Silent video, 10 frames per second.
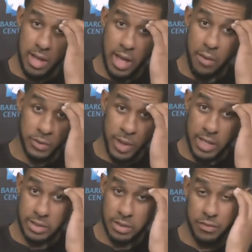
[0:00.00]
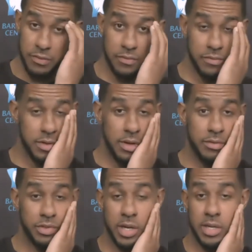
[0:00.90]
I was passive. You know, I
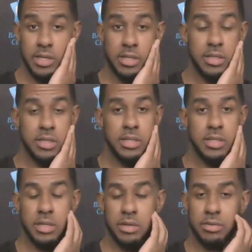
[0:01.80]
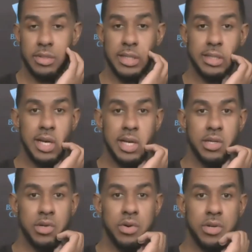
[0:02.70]
was trying to, you know, hit the guy in
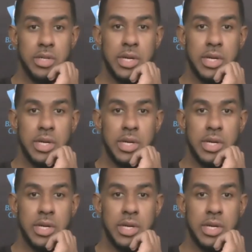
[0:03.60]
the corner. I